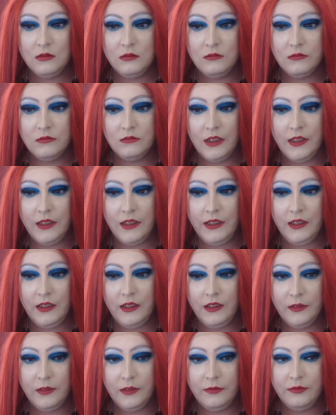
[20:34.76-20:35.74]

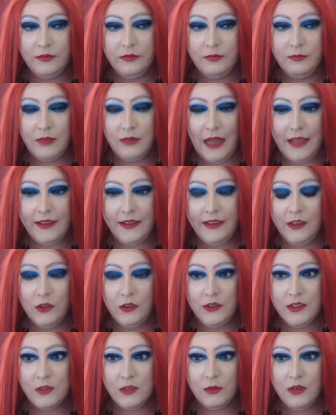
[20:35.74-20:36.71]
really, I'm blanking
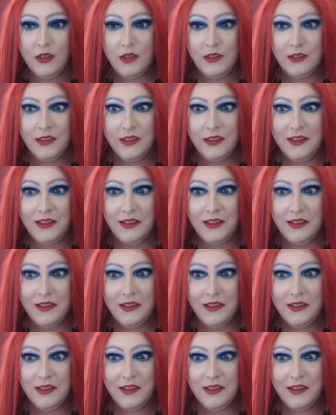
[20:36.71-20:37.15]
on this word.